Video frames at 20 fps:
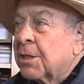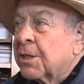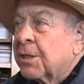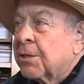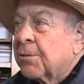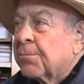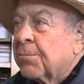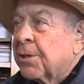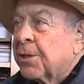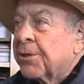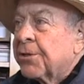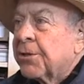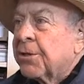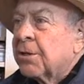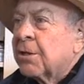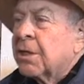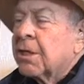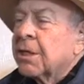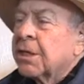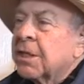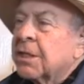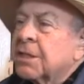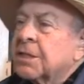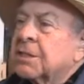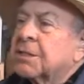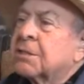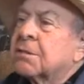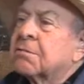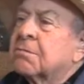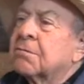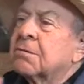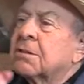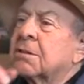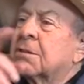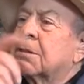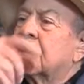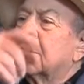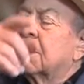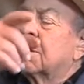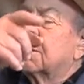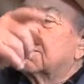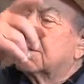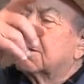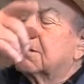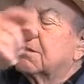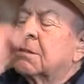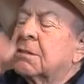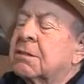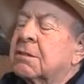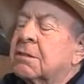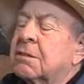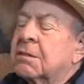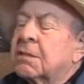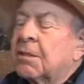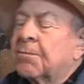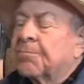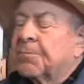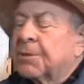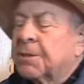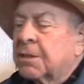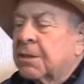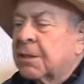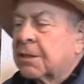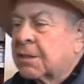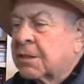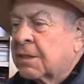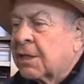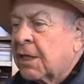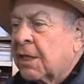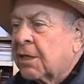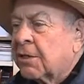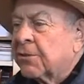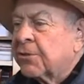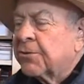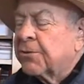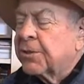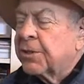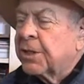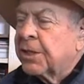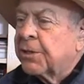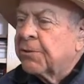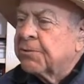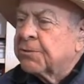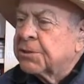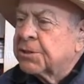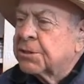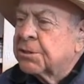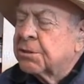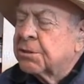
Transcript: My little brother, I guess, was uptown when he